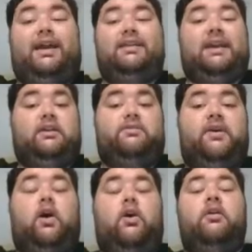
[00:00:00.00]
in the
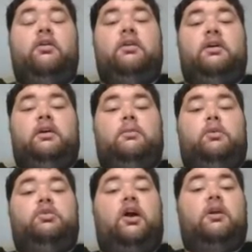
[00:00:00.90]
NFL. I
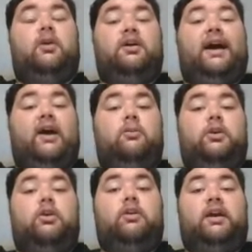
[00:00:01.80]
mean, we're talking about Kyler
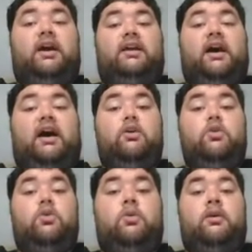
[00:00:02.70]
Murray, a guy
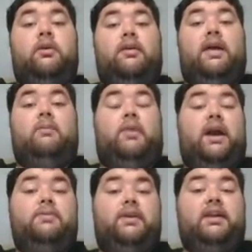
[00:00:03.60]
who, in
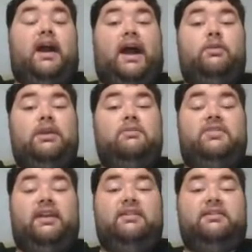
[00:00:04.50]
my opinion, I don't even
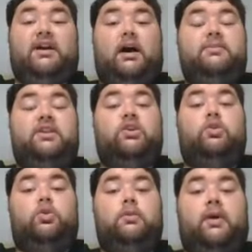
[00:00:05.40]
think he's a top 10
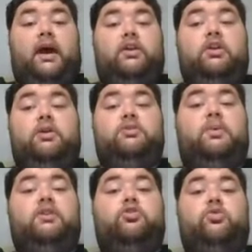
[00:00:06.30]
quarterback. You know, he's
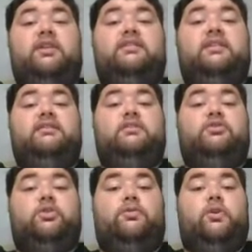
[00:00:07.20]
played three
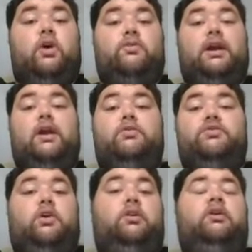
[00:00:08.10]
seasons so far for
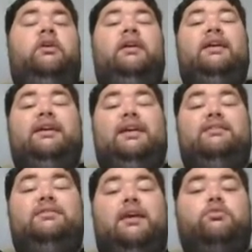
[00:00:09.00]
Arizona.
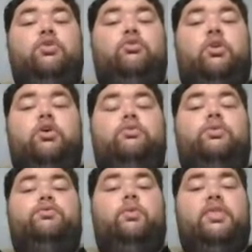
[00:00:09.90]
He's never thrown
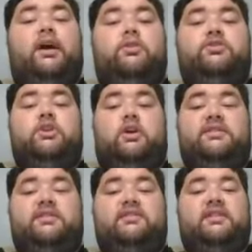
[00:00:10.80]
for 4,000
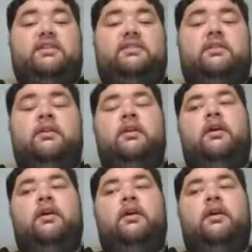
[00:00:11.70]
yards in a season.